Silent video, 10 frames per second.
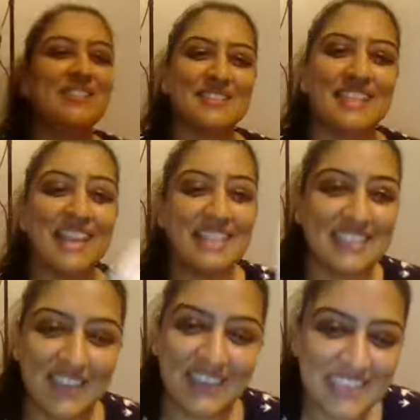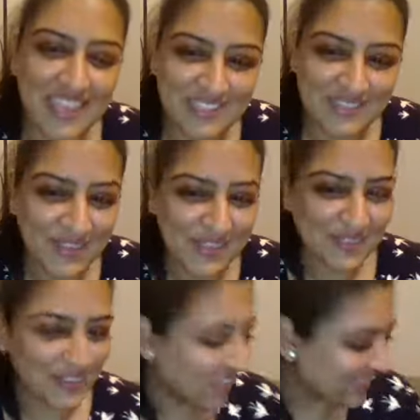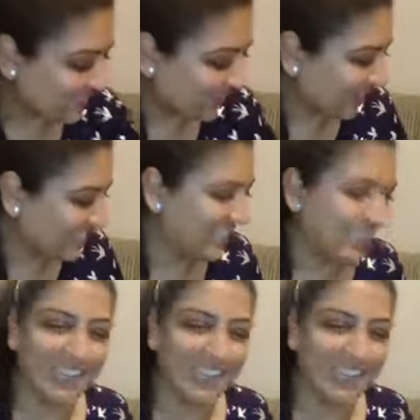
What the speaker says: that is the last item on the in the box.